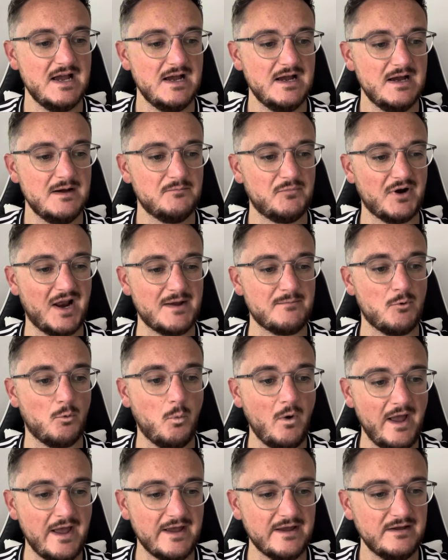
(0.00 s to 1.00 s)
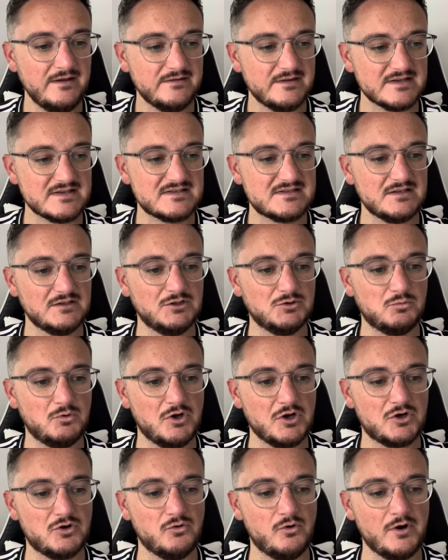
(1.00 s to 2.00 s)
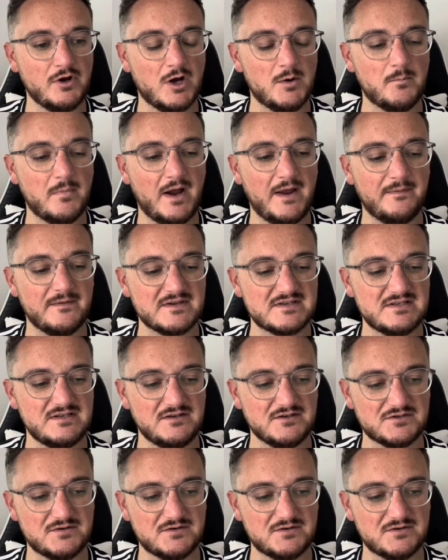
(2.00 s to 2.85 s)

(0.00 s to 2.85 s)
but I'm aware there's still work going on behind the scenes.